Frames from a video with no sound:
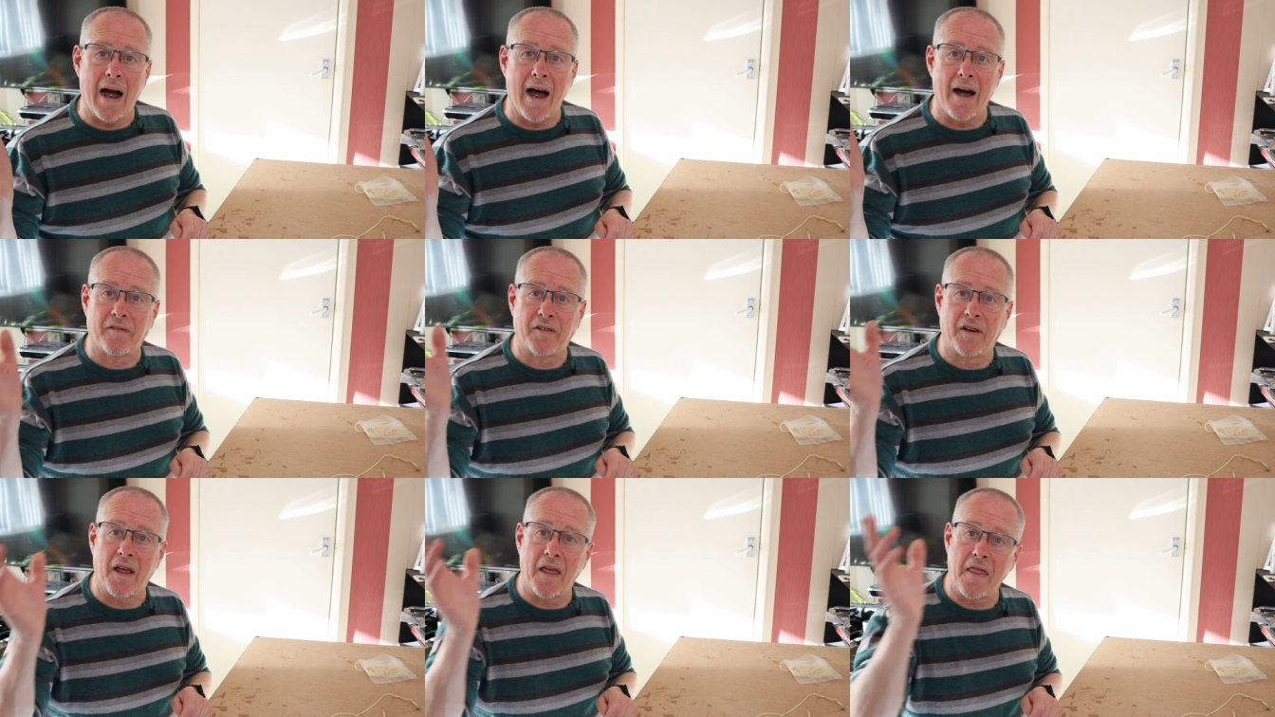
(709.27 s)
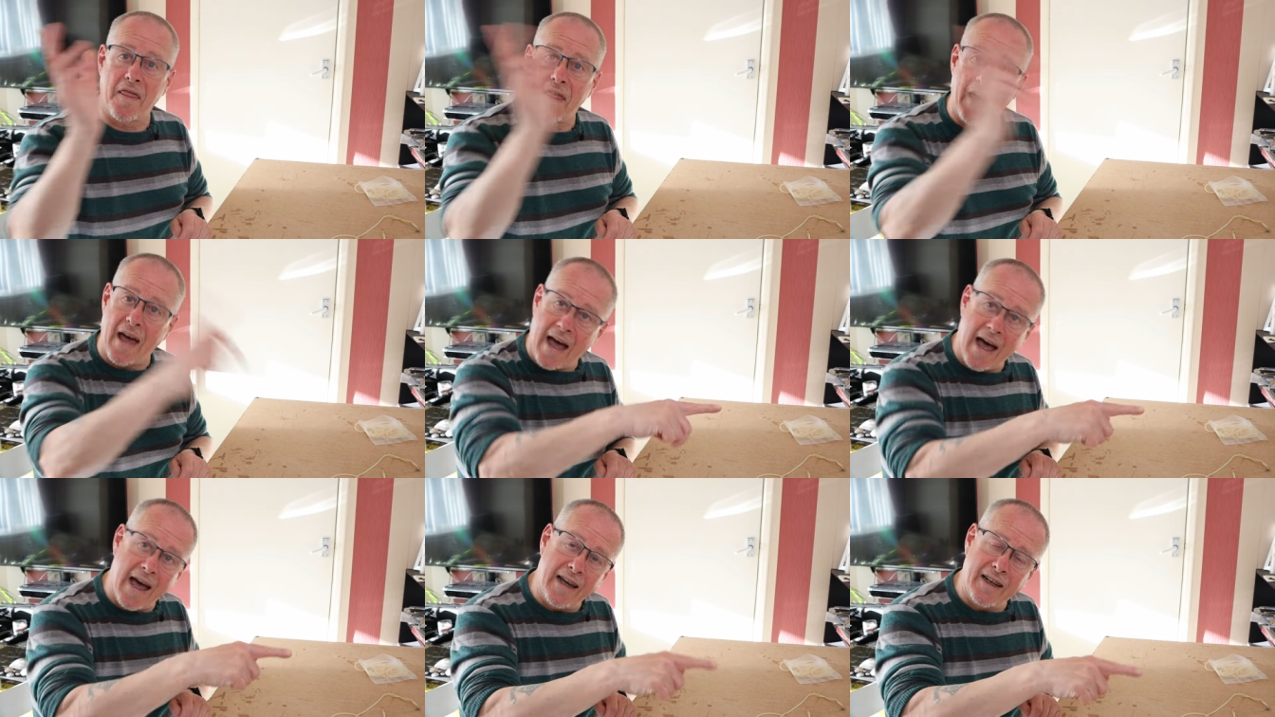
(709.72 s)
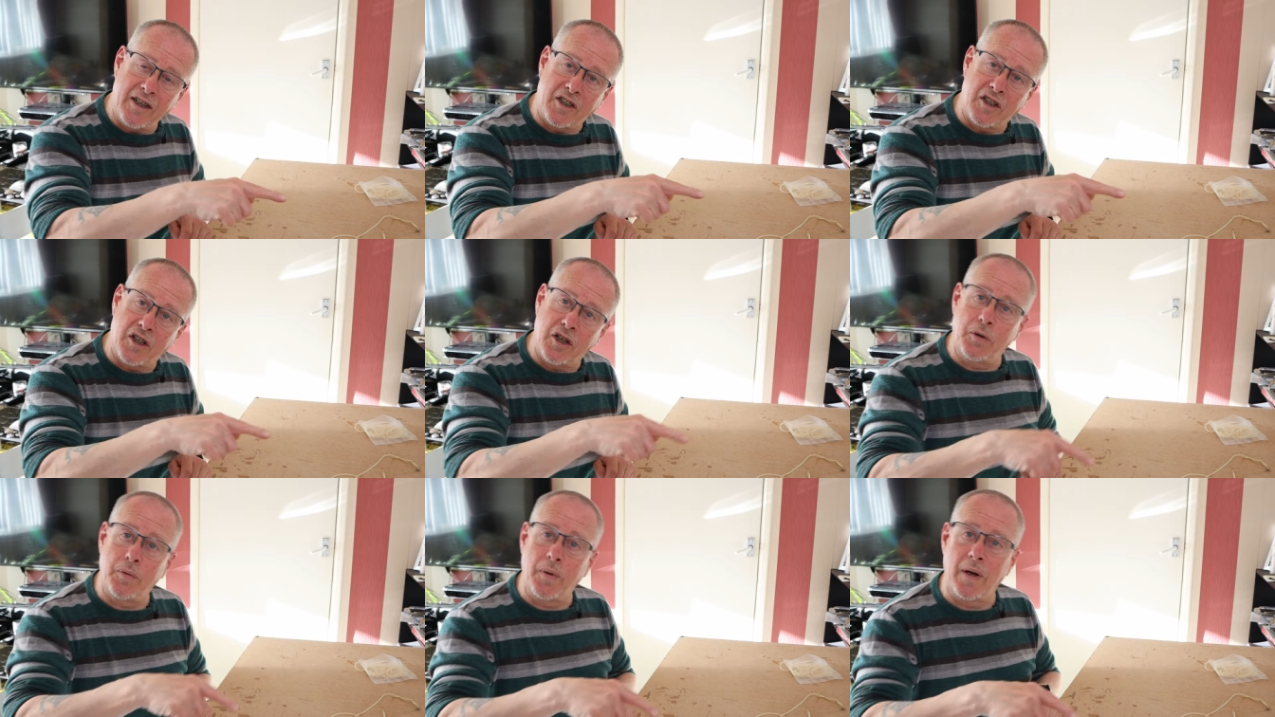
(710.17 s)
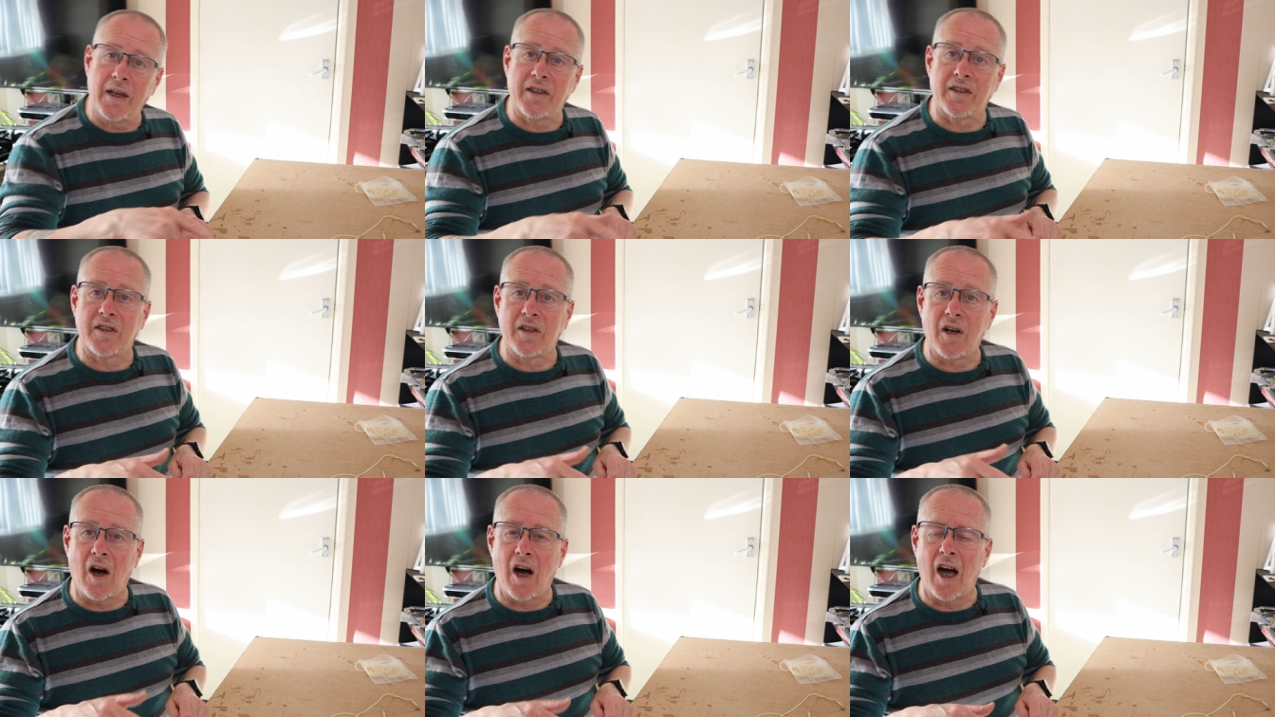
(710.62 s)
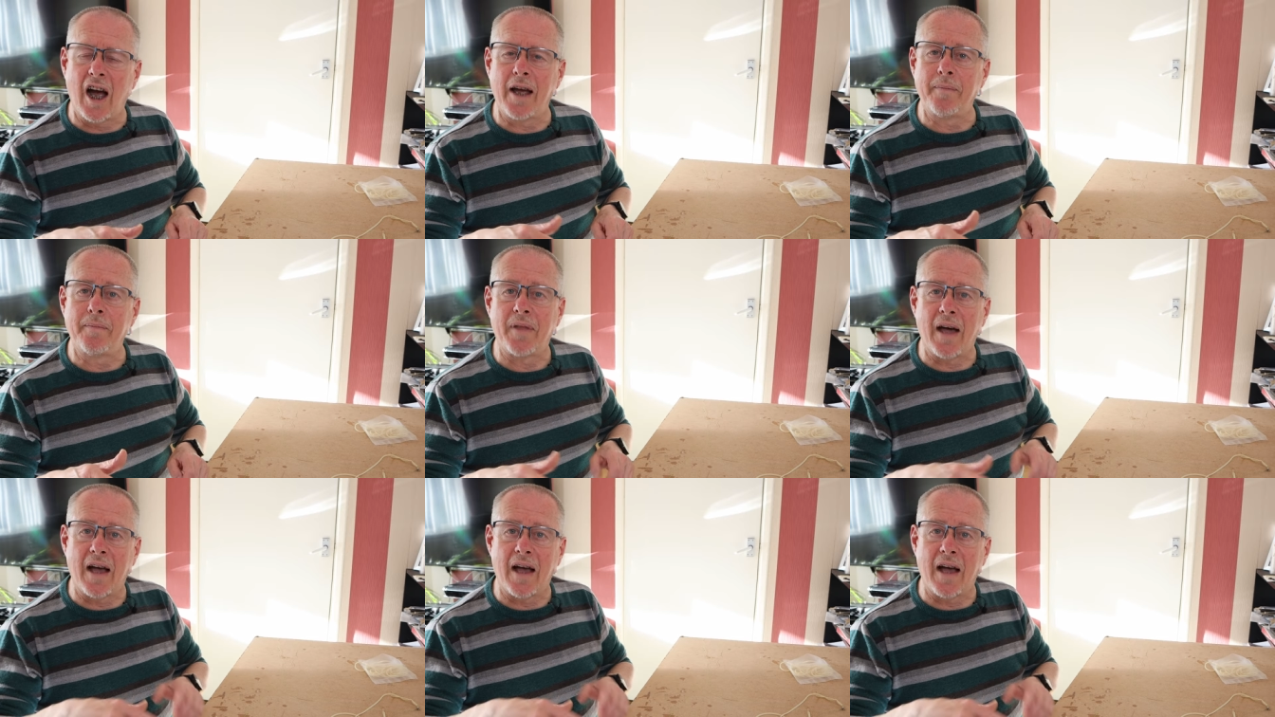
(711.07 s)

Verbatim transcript: after that in two weeks time,